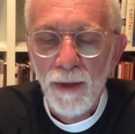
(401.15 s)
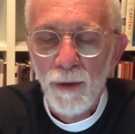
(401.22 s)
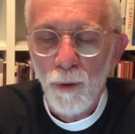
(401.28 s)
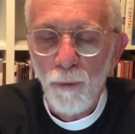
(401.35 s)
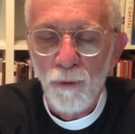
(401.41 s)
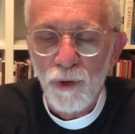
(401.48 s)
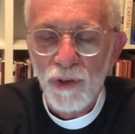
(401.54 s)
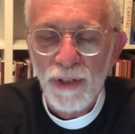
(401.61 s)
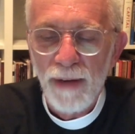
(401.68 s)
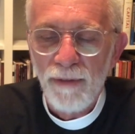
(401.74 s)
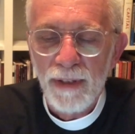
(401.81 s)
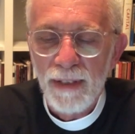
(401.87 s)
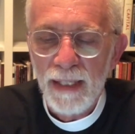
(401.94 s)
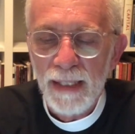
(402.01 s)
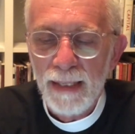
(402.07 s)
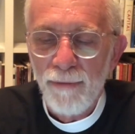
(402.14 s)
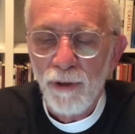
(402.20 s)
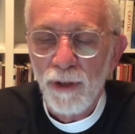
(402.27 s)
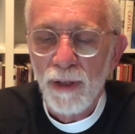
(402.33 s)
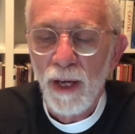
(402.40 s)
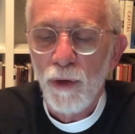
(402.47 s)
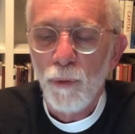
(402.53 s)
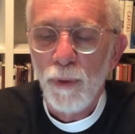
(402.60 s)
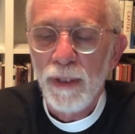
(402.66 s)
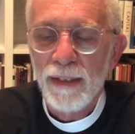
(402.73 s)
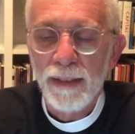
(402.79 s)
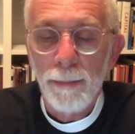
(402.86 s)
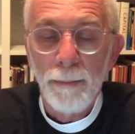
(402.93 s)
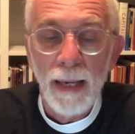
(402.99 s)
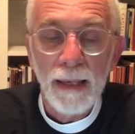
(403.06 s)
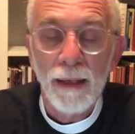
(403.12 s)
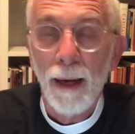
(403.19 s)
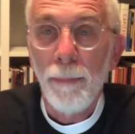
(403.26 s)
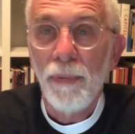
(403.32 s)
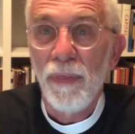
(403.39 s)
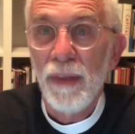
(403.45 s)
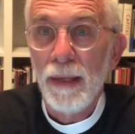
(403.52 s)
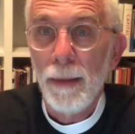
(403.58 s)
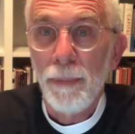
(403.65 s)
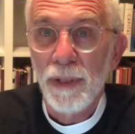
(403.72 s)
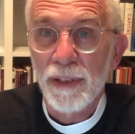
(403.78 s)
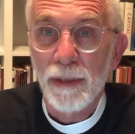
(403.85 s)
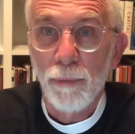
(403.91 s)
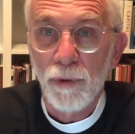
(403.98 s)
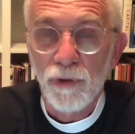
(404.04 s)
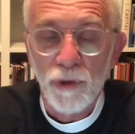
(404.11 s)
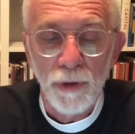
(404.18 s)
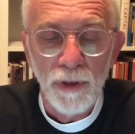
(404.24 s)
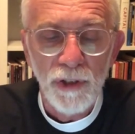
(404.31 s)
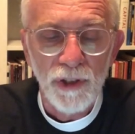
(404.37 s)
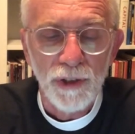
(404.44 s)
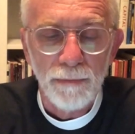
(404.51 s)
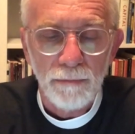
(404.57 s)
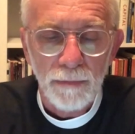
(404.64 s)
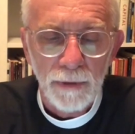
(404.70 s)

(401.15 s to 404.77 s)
over 17 different countries that make up the Episcopal Church,